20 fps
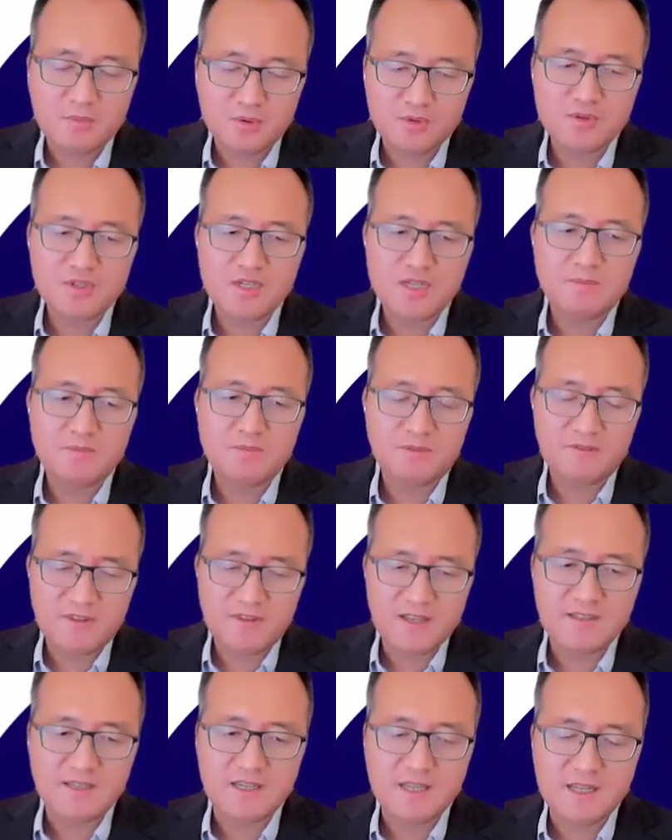blue chip
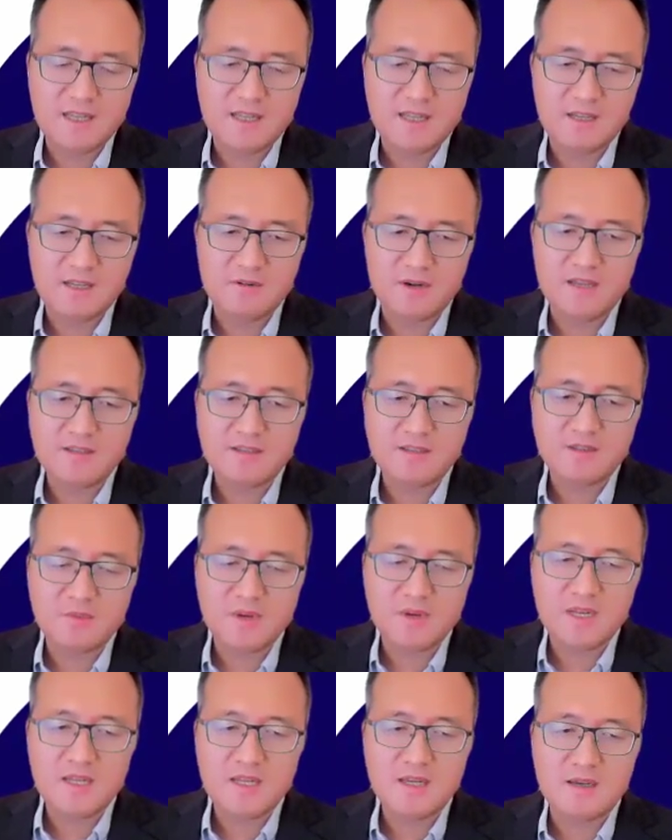VC in the US
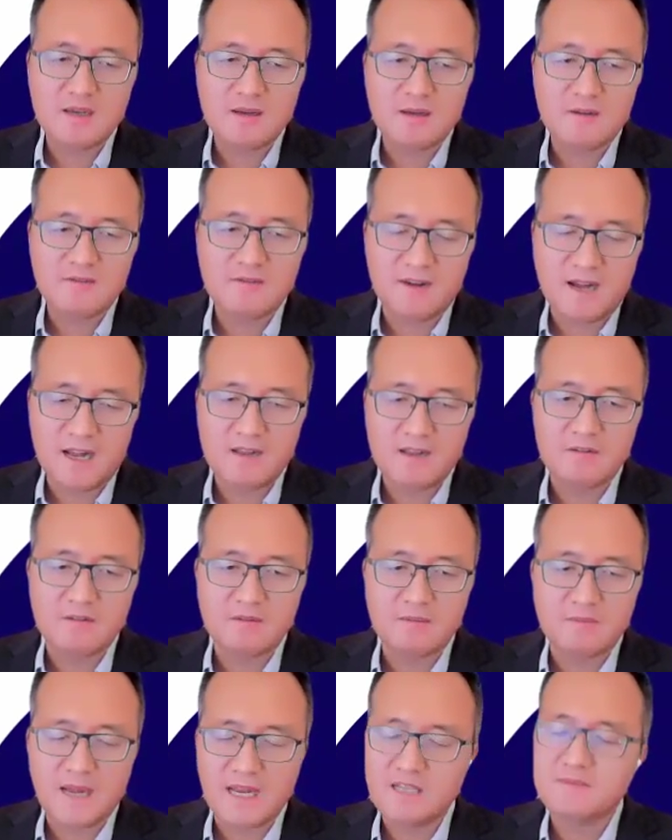really value
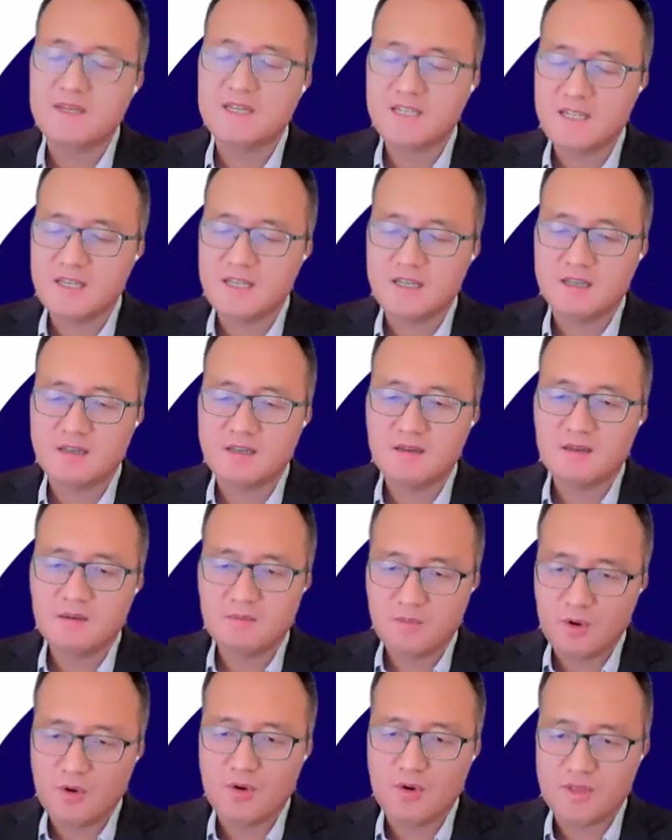management team
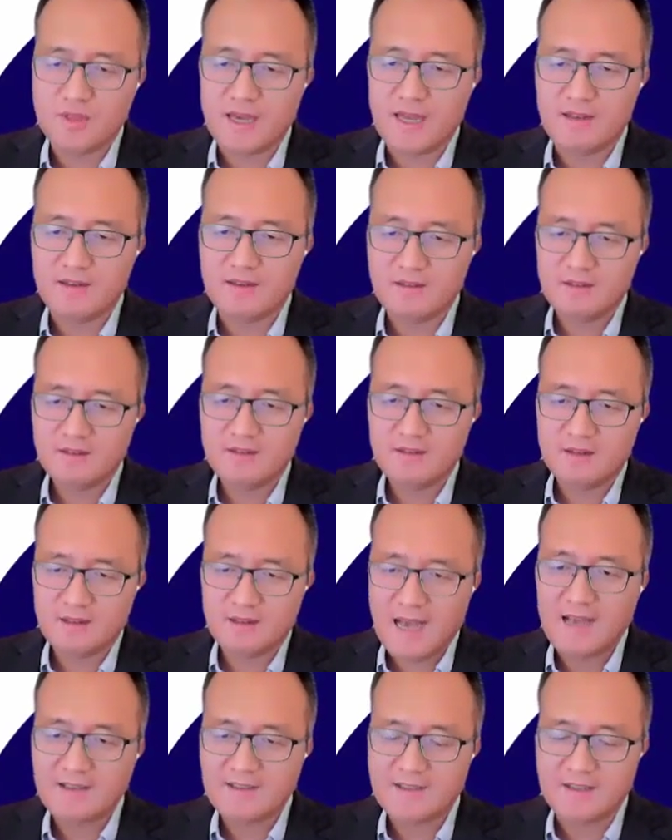more than
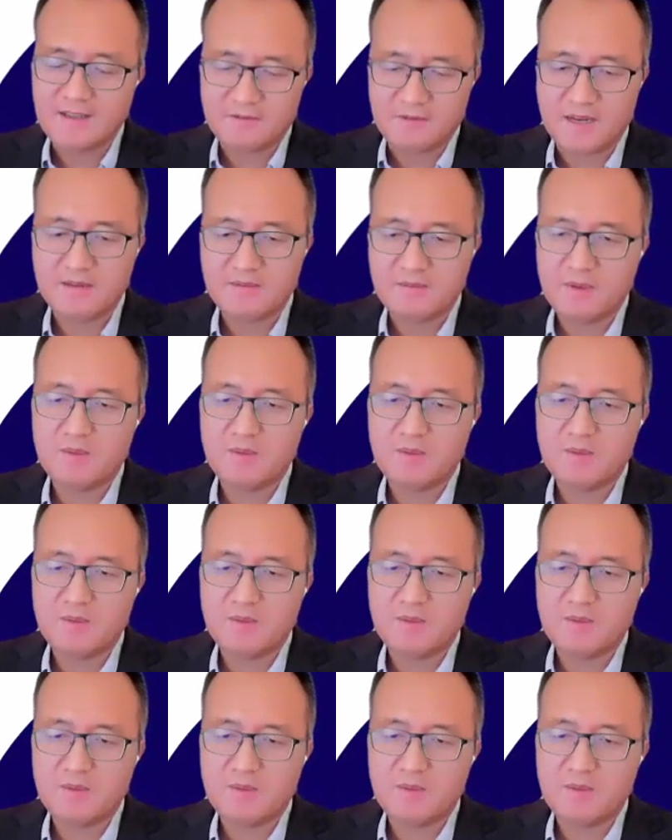asset, right?